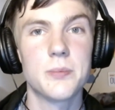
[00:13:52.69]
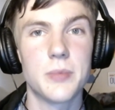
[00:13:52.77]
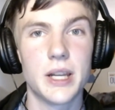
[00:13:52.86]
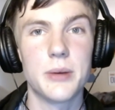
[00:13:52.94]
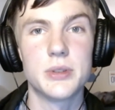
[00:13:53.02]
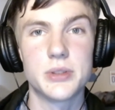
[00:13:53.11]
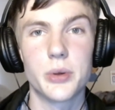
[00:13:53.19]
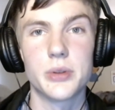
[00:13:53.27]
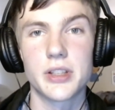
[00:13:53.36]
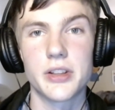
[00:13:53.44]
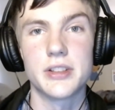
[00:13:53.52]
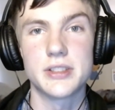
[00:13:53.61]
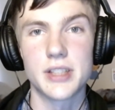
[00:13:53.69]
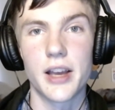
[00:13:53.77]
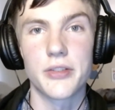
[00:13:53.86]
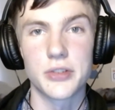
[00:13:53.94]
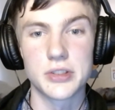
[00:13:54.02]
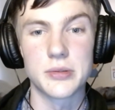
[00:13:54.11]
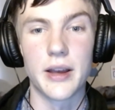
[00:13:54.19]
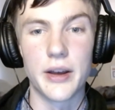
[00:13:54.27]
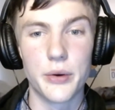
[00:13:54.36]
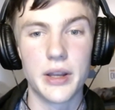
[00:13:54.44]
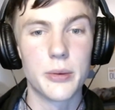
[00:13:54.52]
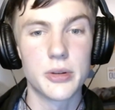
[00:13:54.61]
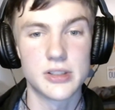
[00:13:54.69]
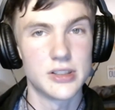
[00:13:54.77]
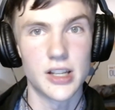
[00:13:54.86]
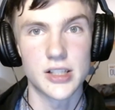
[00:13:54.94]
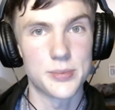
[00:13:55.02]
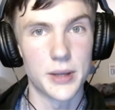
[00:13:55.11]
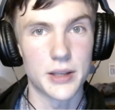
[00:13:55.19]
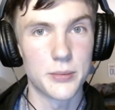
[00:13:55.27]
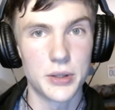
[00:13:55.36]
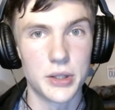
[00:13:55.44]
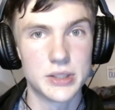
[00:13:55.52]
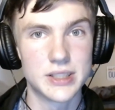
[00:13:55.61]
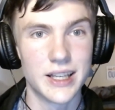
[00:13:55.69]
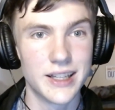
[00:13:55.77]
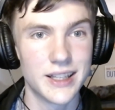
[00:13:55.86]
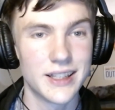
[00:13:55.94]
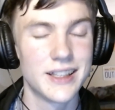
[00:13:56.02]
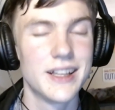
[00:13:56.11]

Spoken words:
but it was also the server as well. It wasn't just my computer.